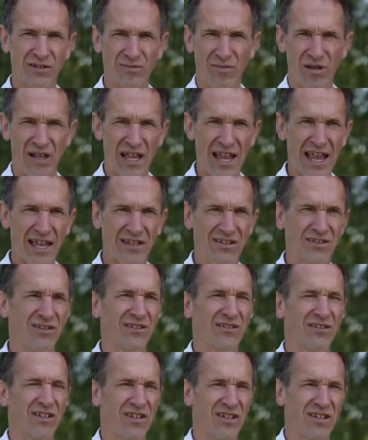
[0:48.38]
and plants,
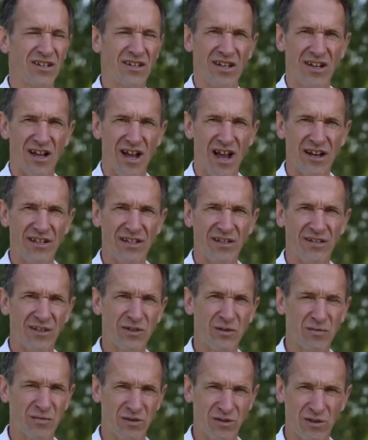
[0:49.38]
and the honey
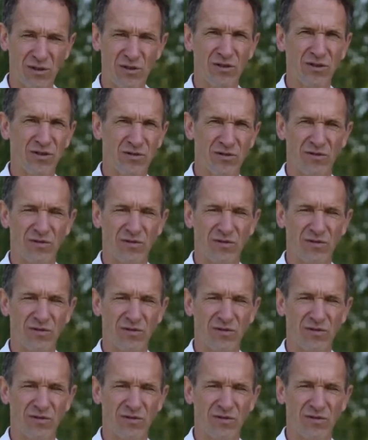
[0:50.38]
that's produced